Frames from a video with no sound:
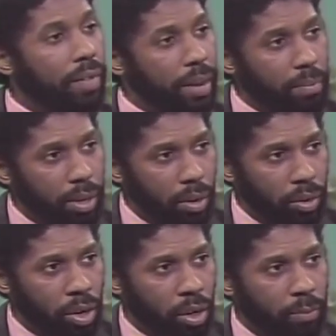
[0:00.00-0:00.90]
Of that
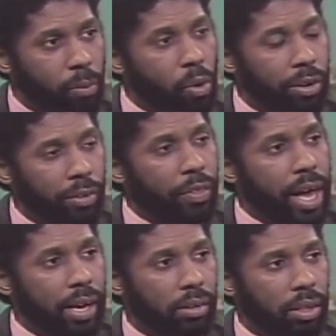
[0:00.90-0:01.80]
million, only
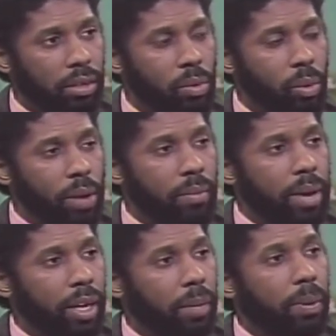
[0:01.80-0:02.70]
400,000 will even
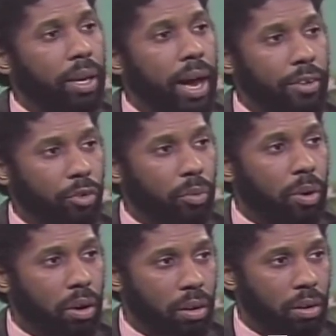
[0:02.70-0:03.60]
make it to play high school
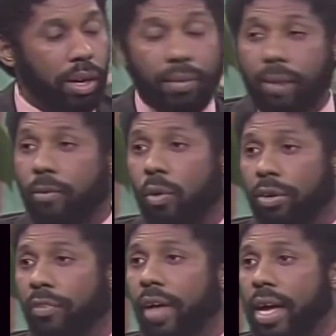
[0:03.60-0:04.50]
ball. Of that
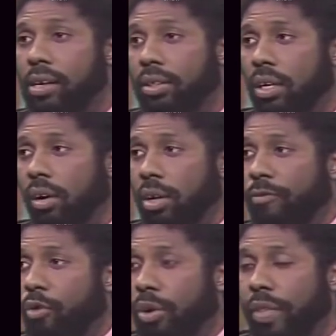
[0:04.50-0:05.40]
400,000, only
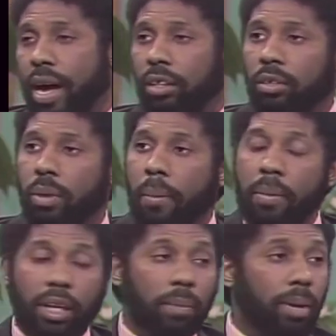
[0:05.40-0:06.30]
4,000 will be able to
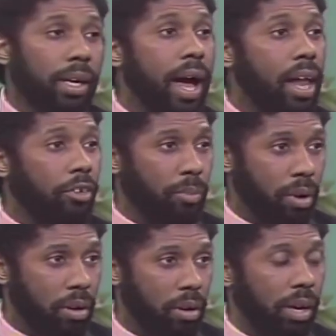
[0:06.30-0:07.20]
make it to play college
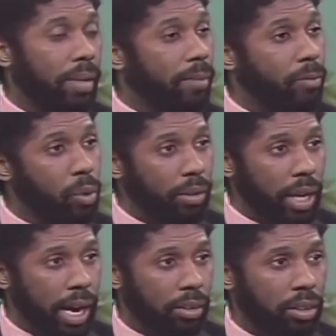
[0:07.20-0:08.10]
ball. Of that
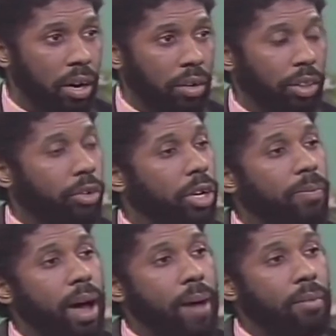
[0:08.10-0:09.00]
4,000, only
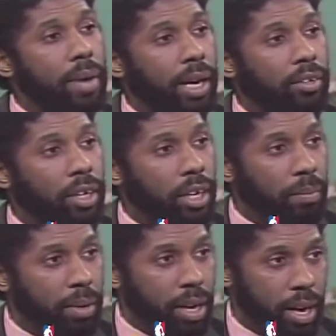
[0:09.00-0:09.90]
35 will make it to the
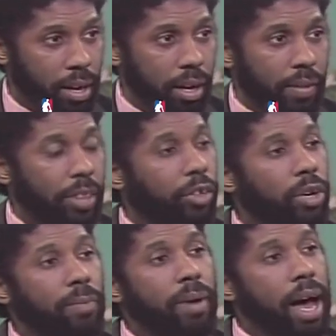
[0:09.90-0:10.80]
NBA. Of that
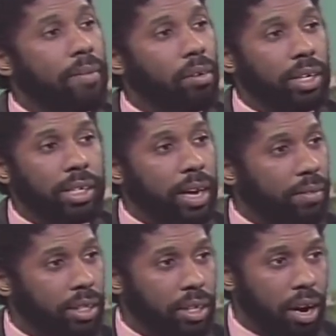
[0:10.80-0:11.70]
35, only
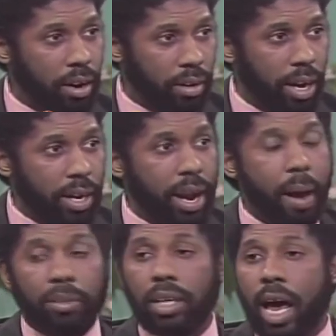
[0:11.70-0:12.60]
seven start. And the
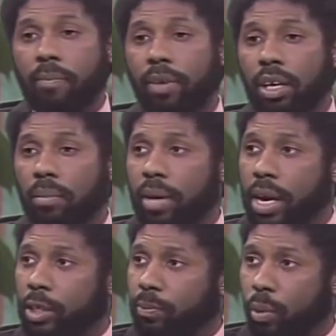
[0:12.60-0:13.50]
average life in the
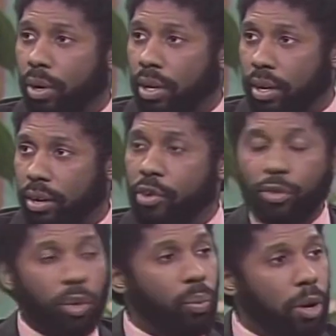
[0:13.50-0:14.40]
NBA is four years.
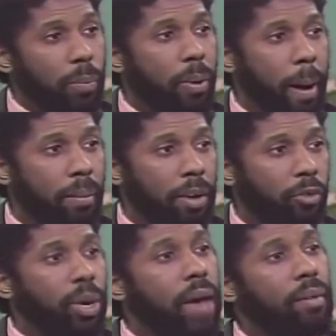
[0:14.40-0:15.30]
So the real problem
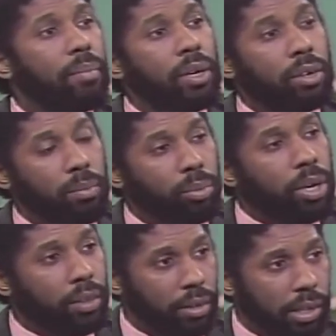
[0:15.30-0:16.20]
is we have a million
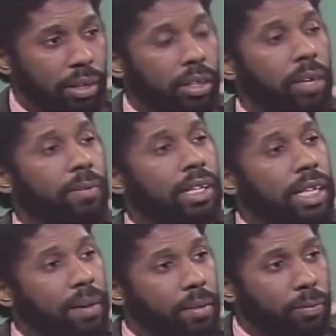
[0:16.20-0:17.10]
brothers looking for
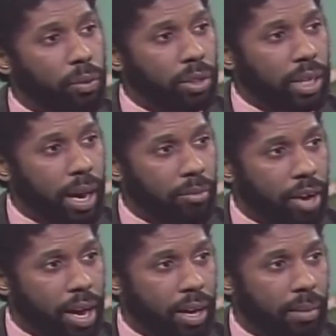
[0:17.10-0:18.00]
seven full-time
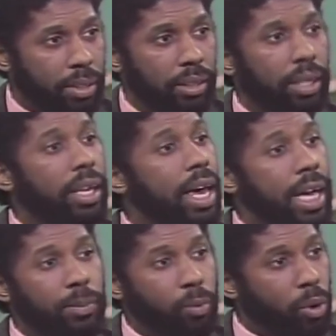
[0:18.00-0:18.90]
jobs the
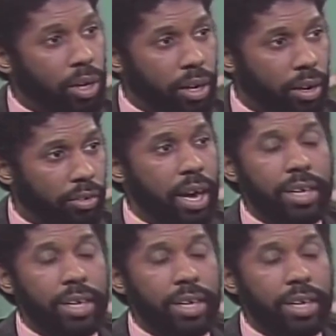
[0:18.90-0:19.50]
last four years.